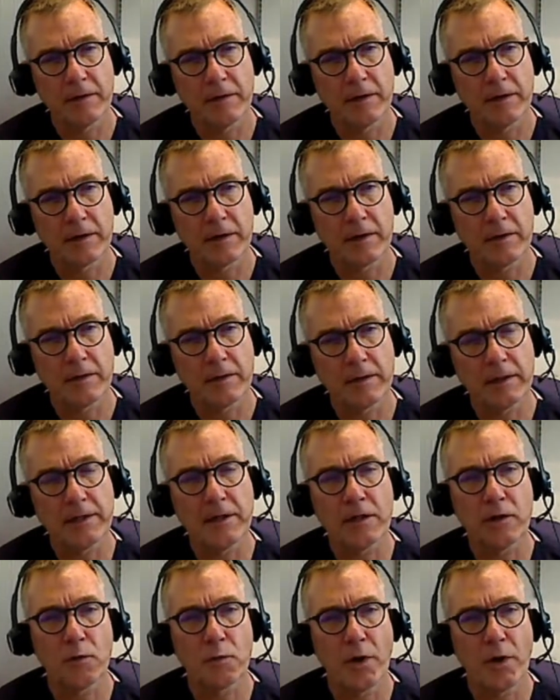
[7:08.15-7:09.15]
uh,
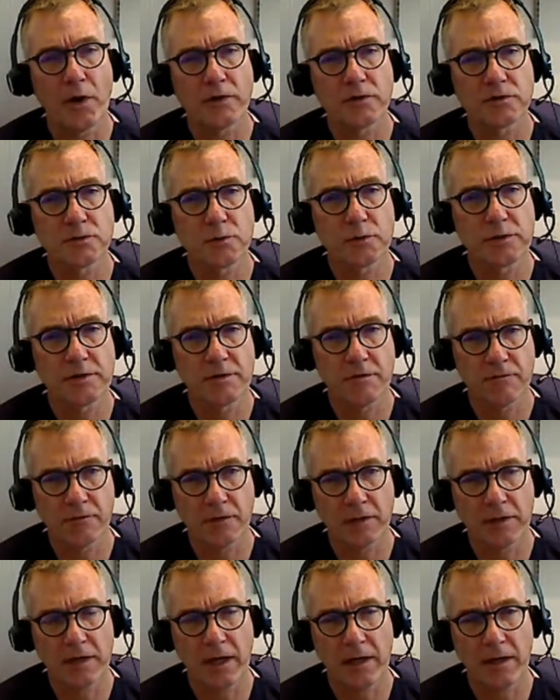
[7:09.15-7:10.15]
clinical posts with a
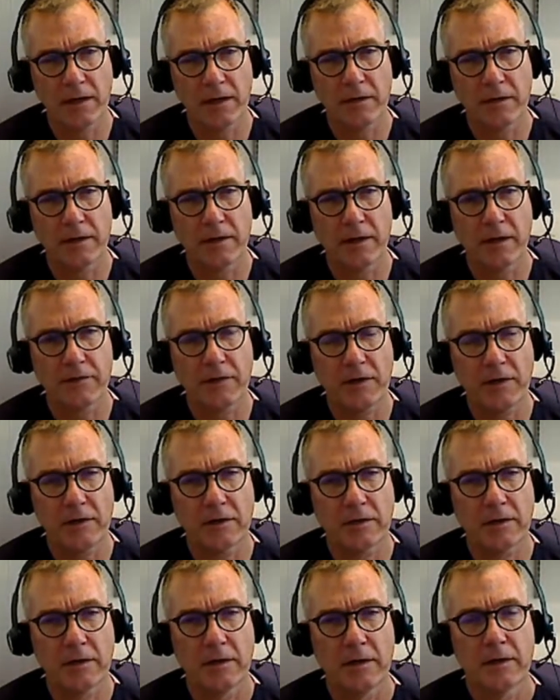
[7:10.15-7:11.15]
different color, and I
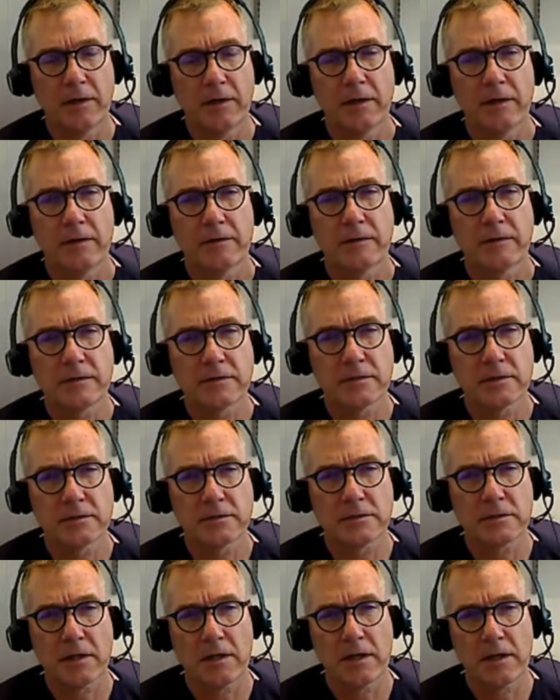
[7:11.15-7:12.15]
think this
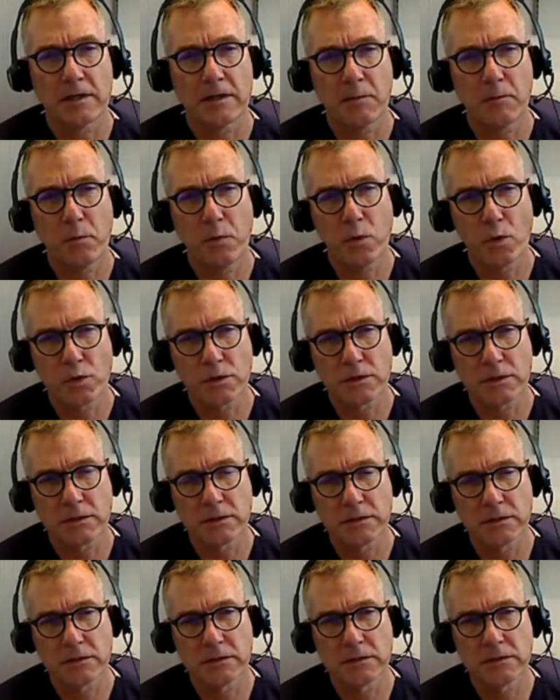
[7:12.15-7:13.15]
is an
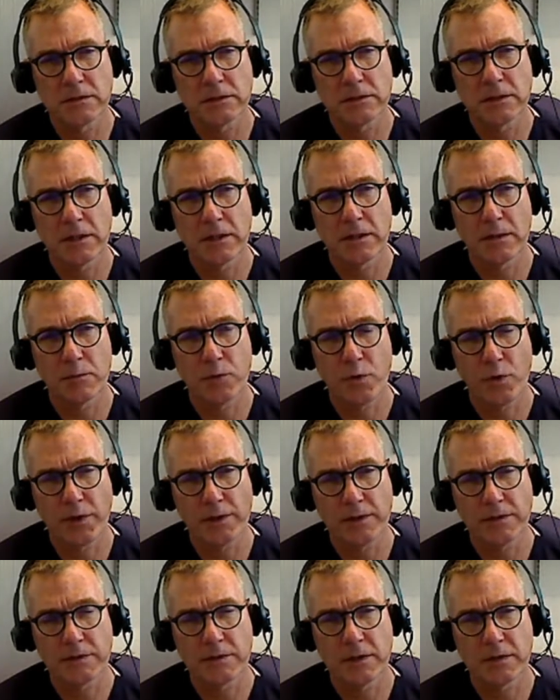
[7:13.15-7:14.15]
important uh,
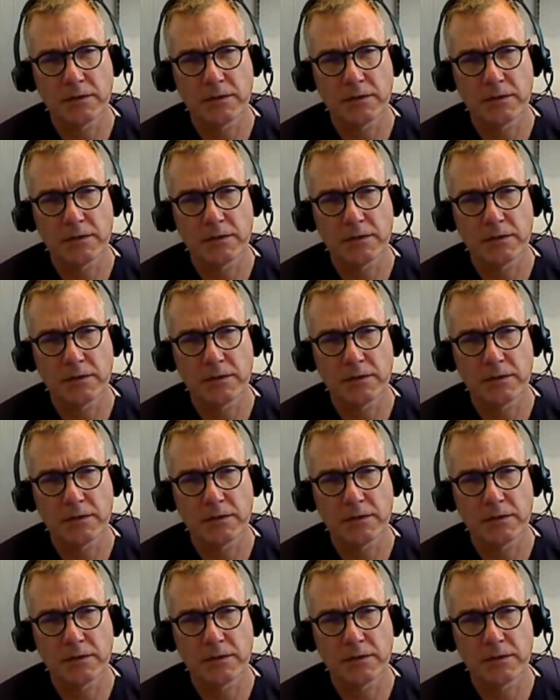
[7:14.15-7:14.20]
point.